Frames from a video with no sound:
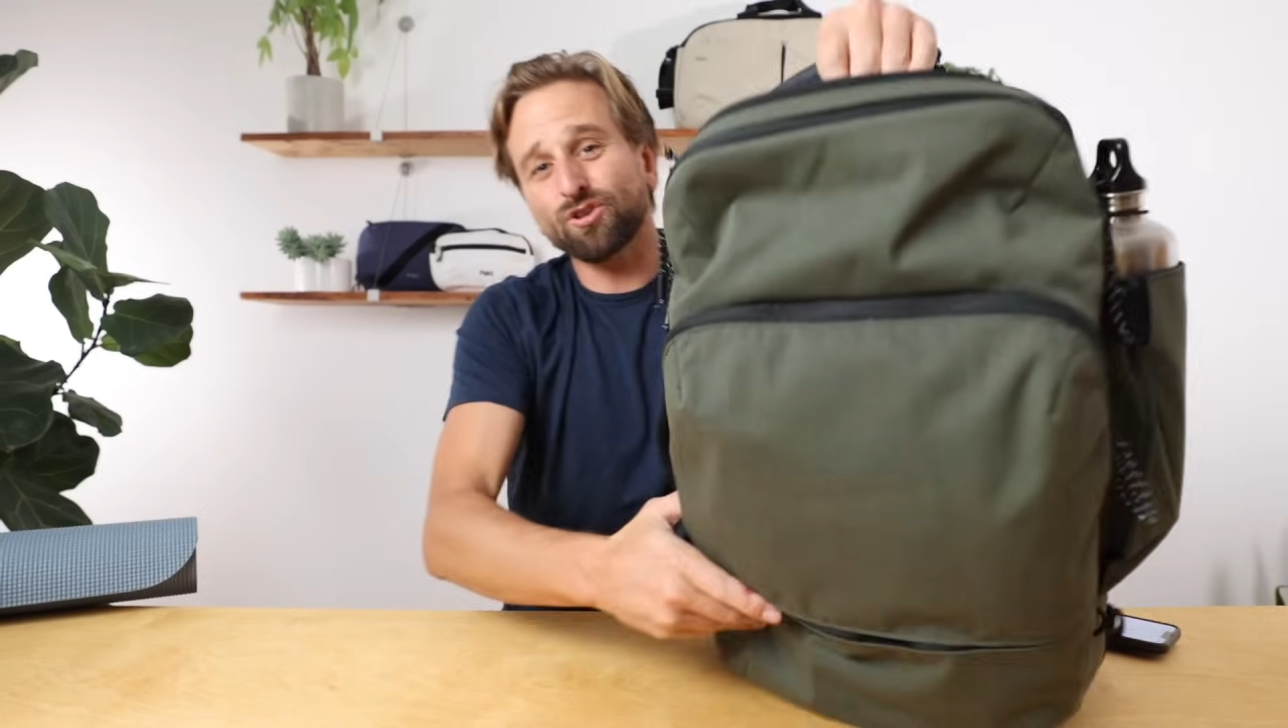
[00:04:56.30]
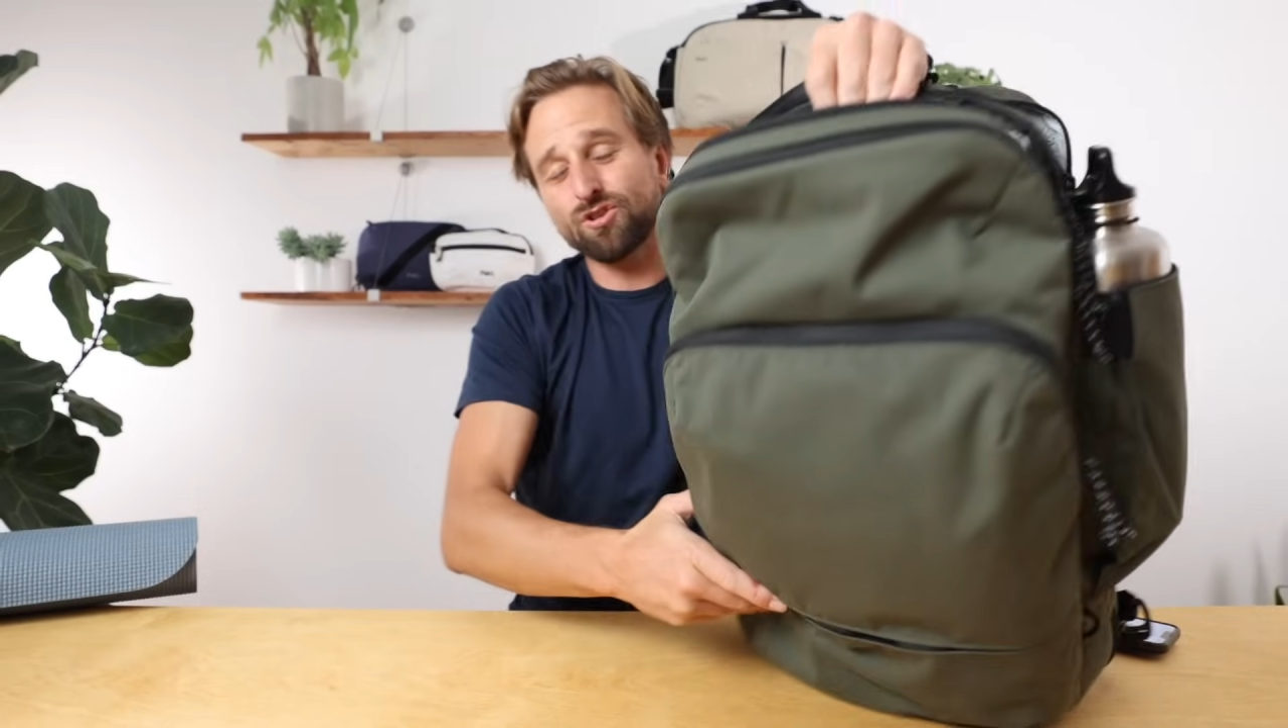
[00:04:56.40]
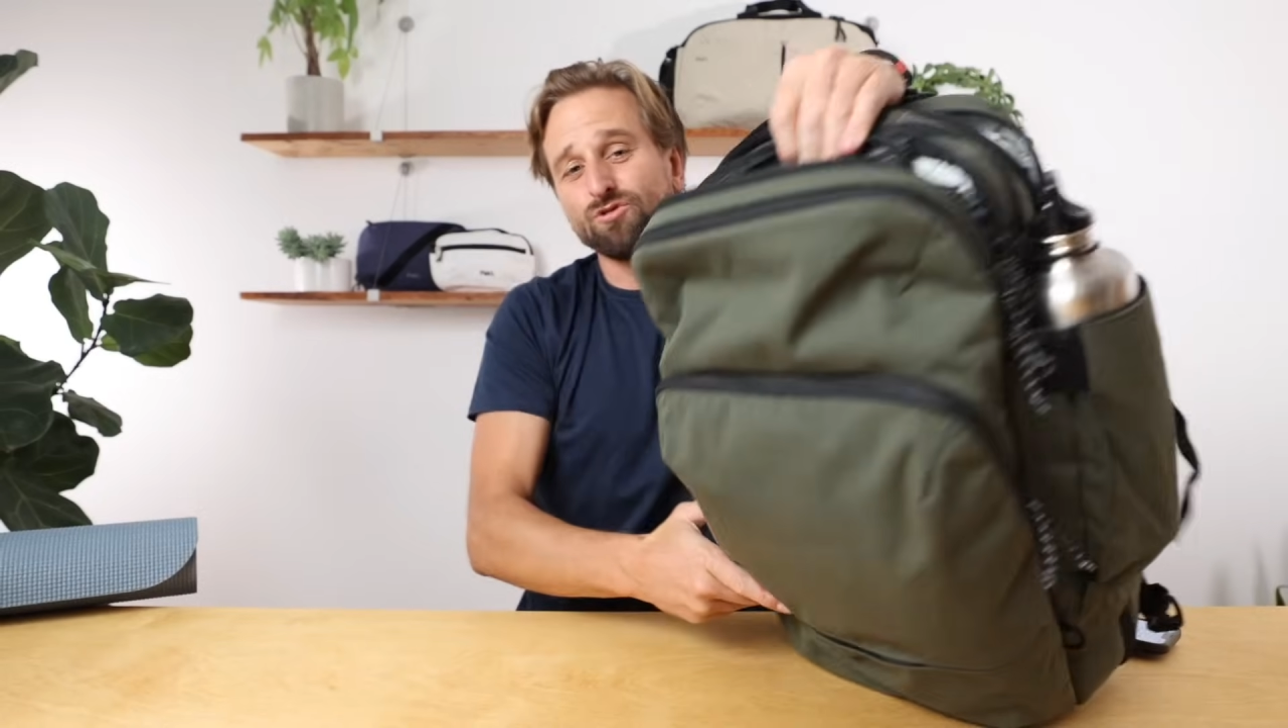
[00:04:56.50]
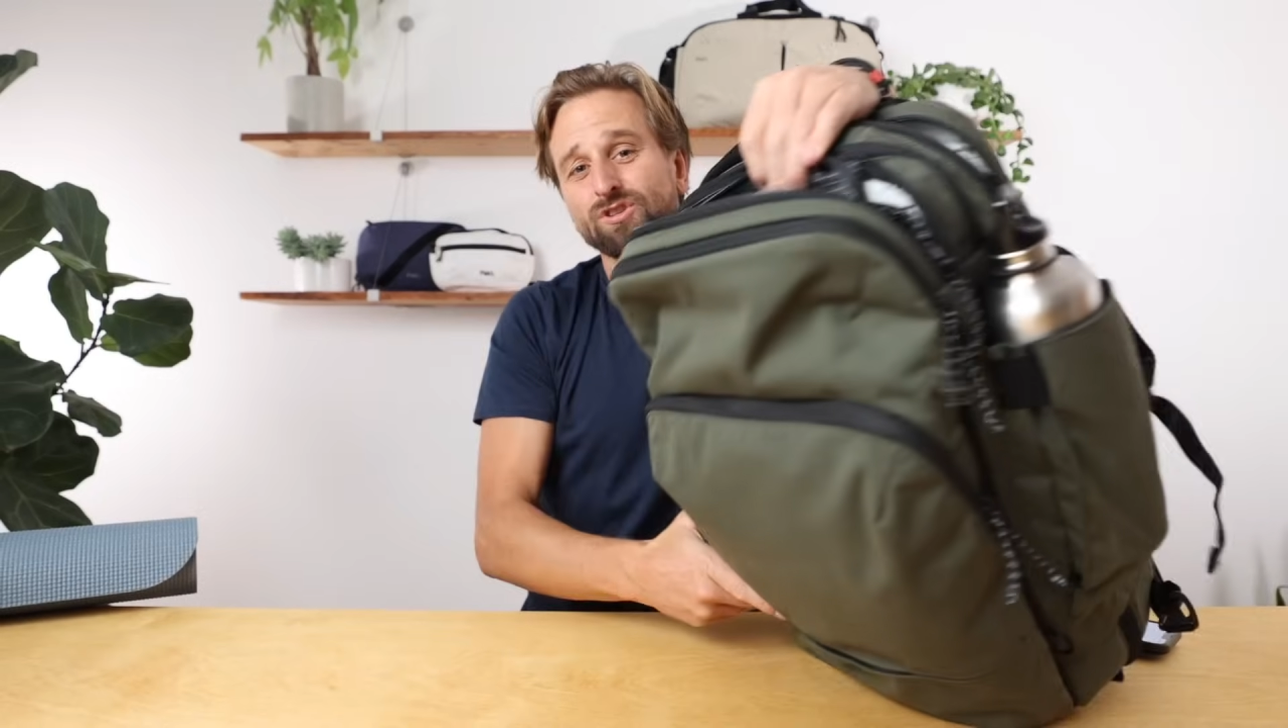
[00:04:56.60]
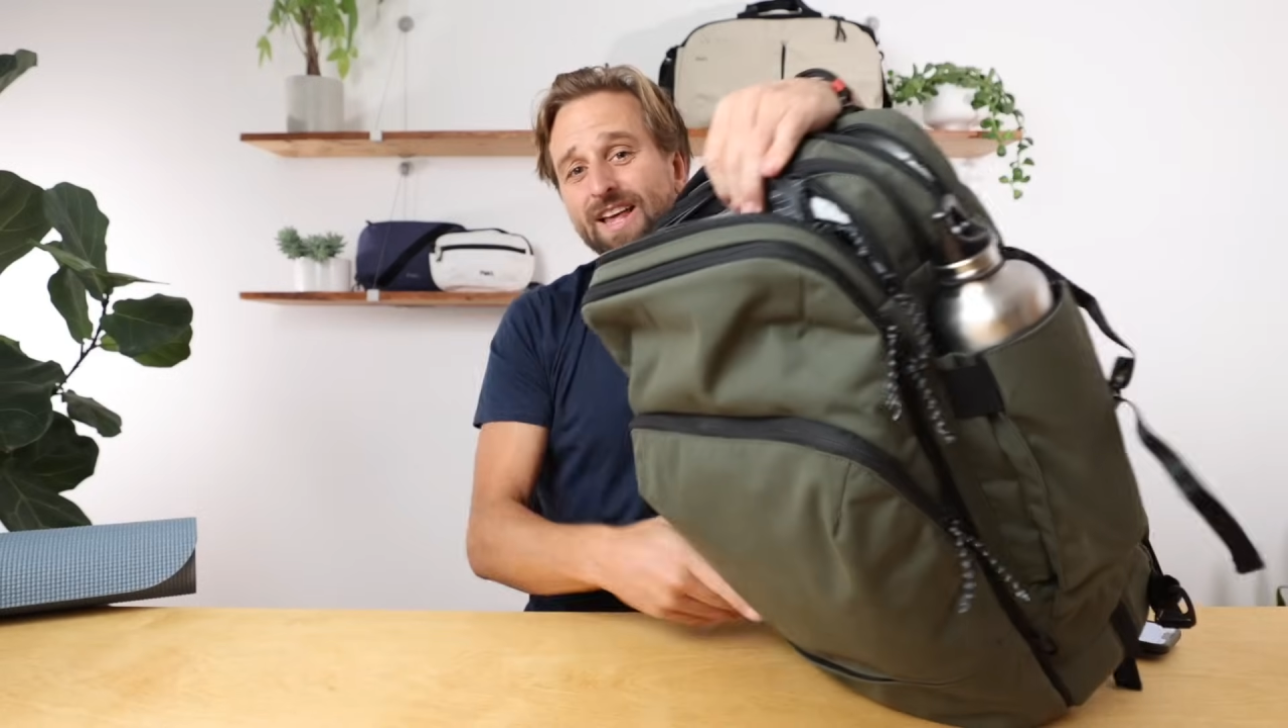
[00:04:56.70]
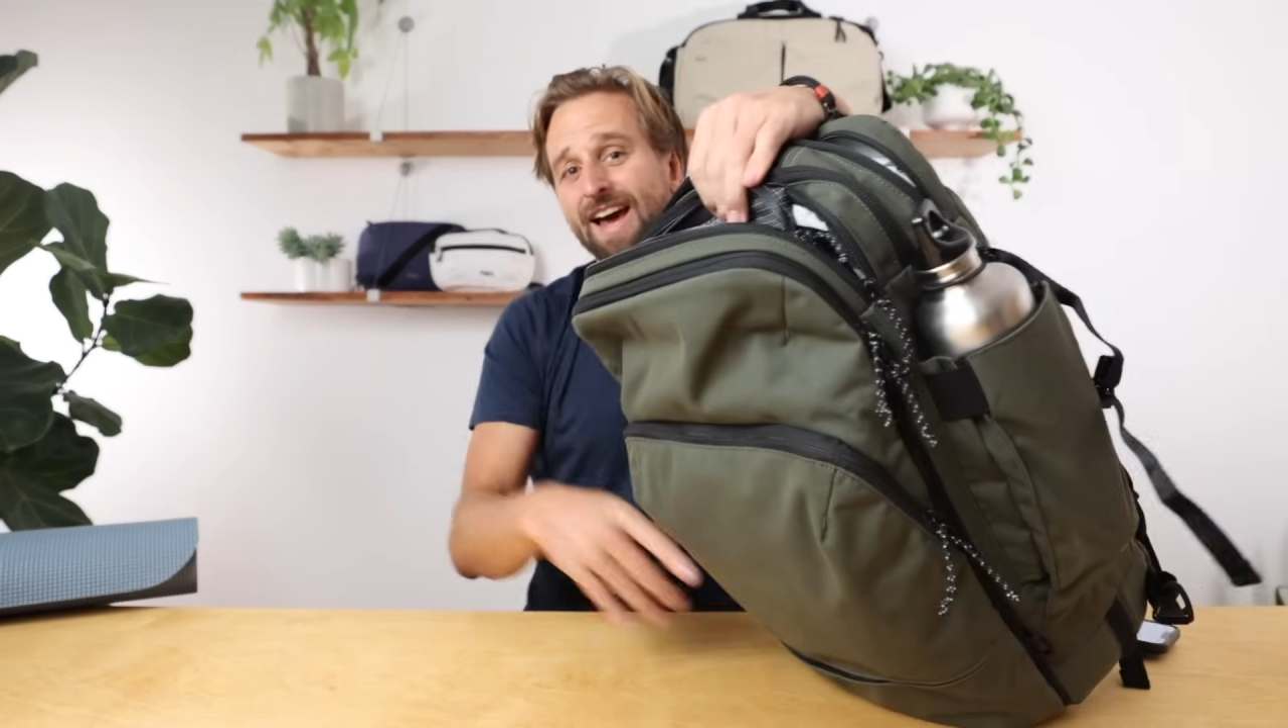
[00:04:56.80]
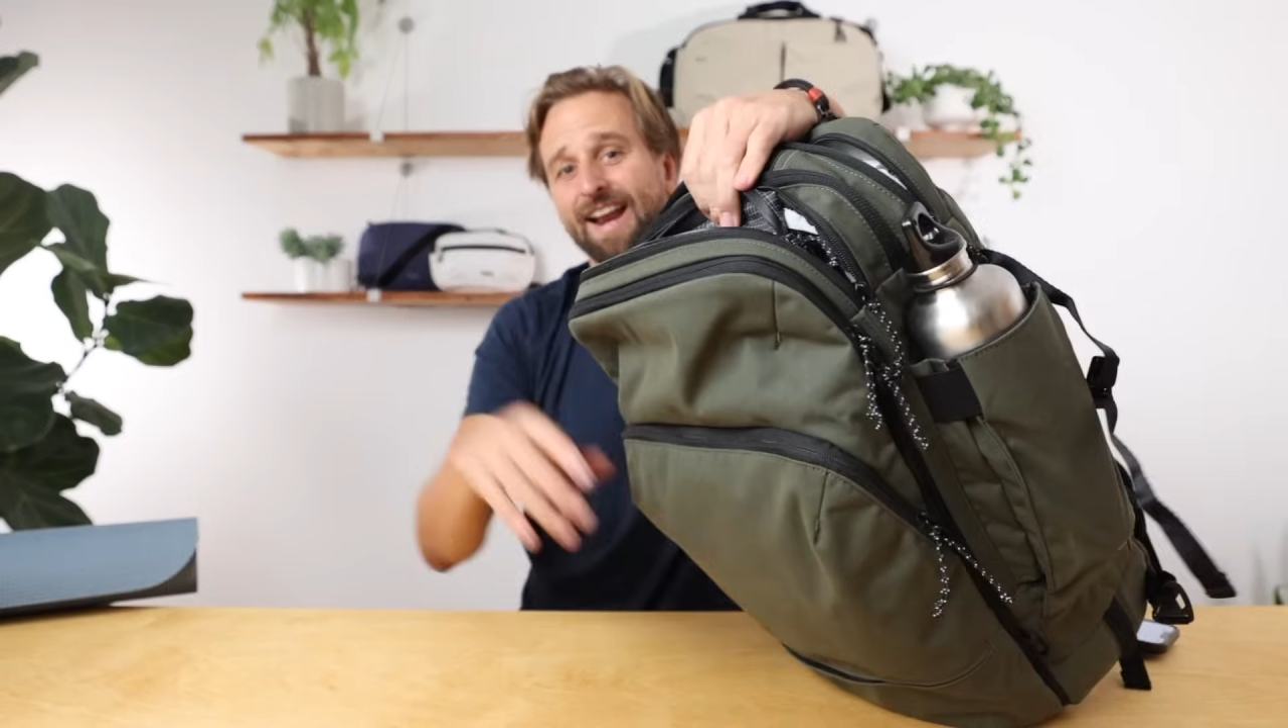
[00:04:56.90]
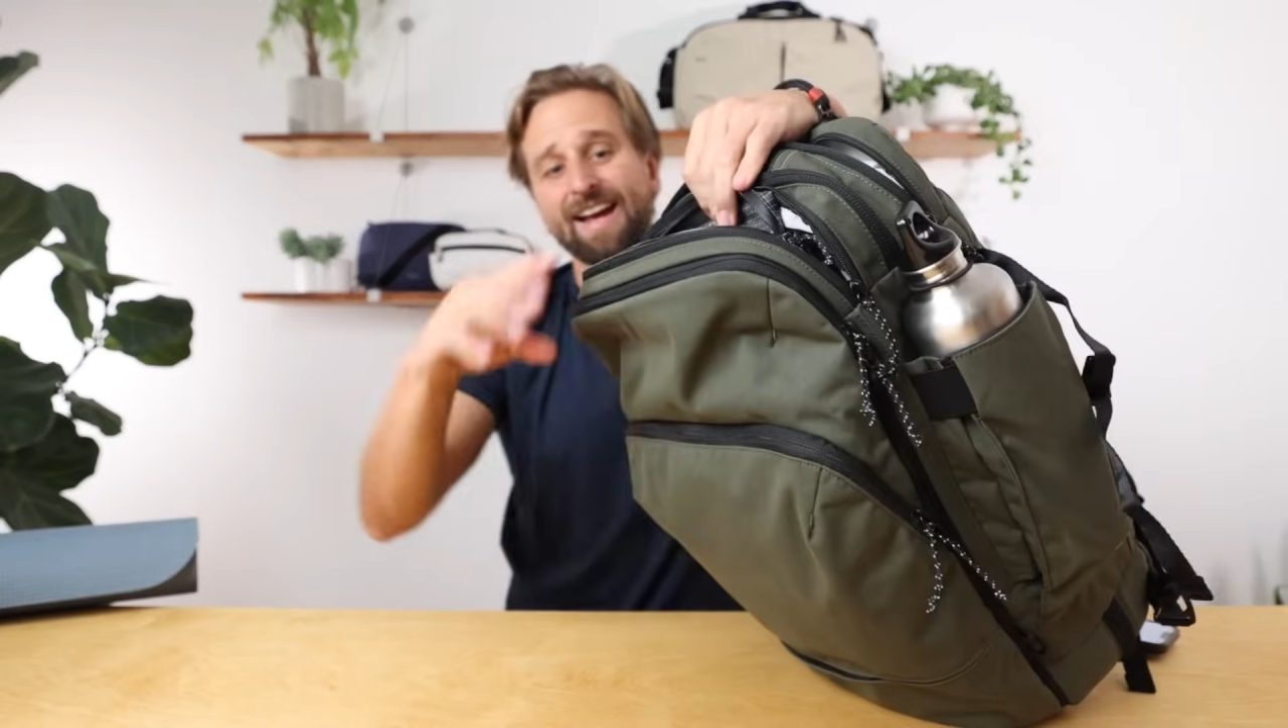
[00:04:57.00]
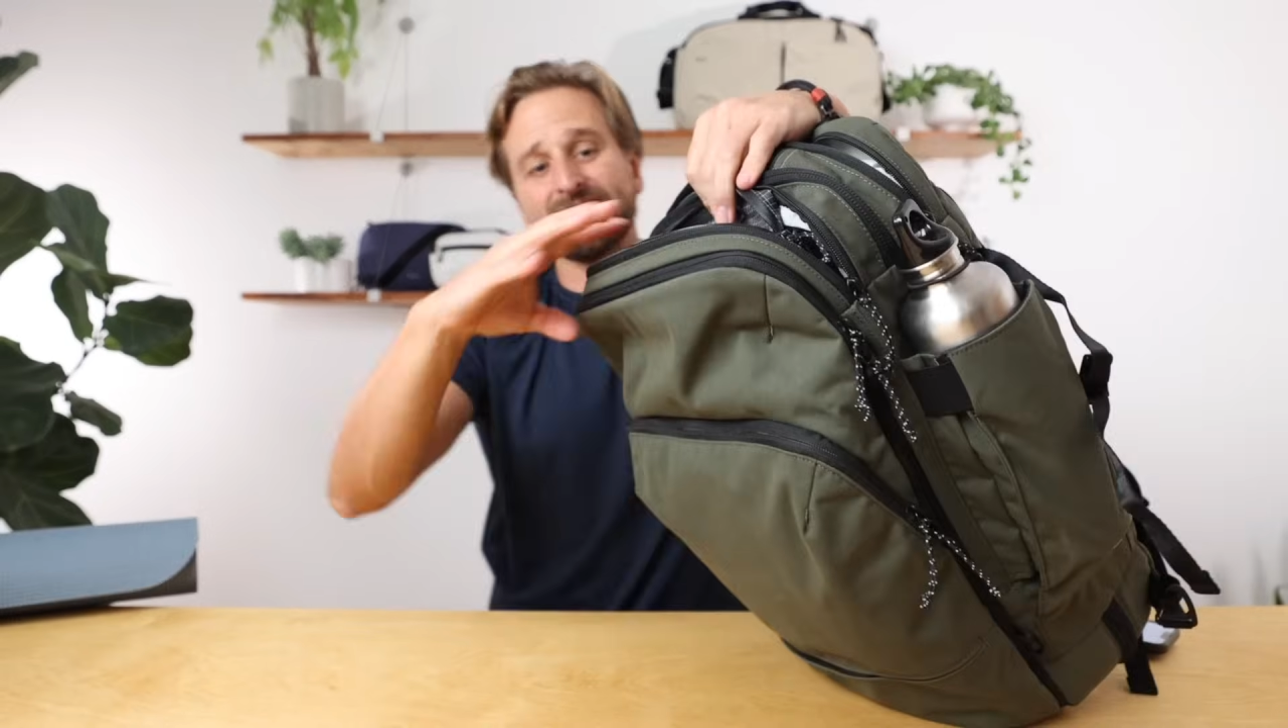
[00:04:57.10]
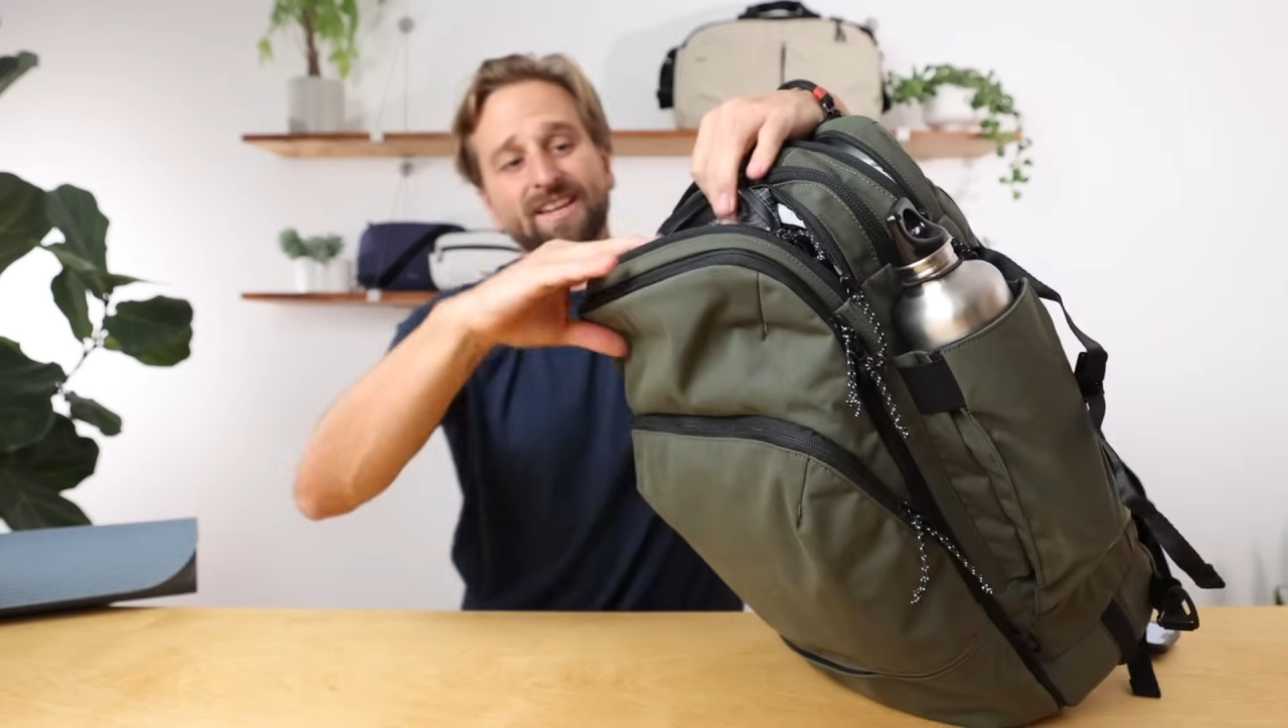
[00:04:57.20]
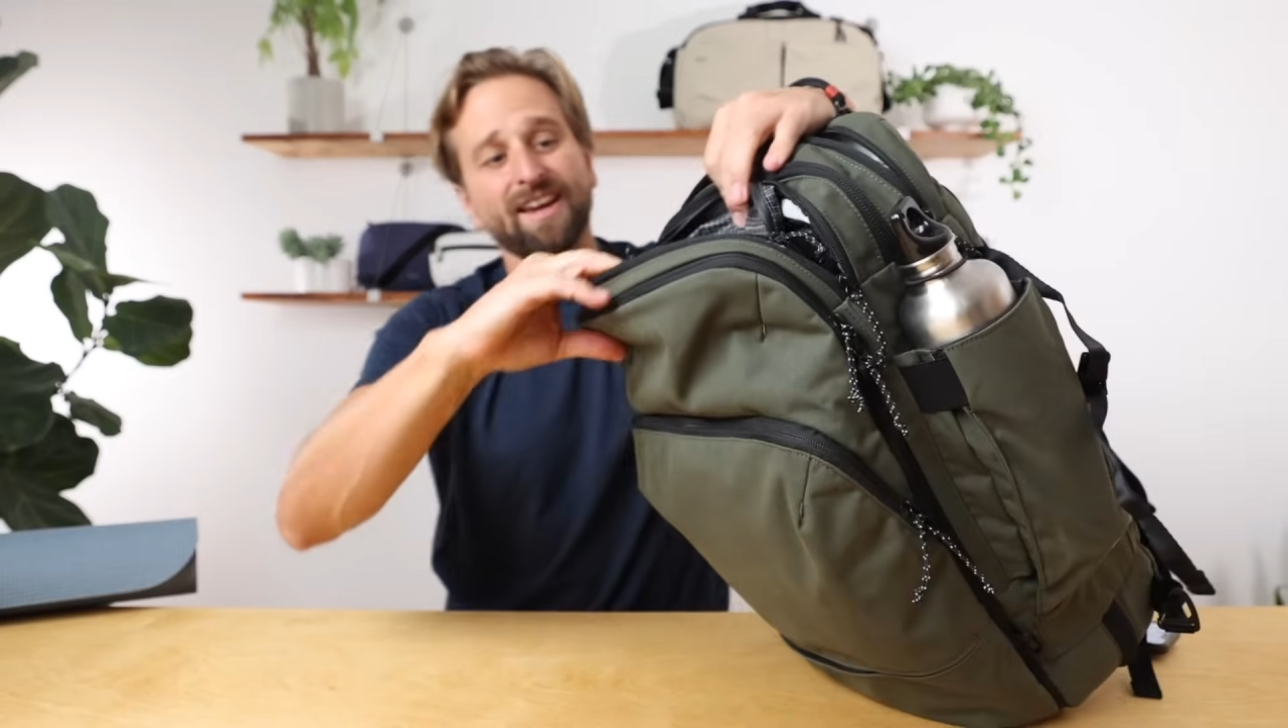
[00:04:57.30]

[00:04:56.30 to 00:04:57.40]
used that as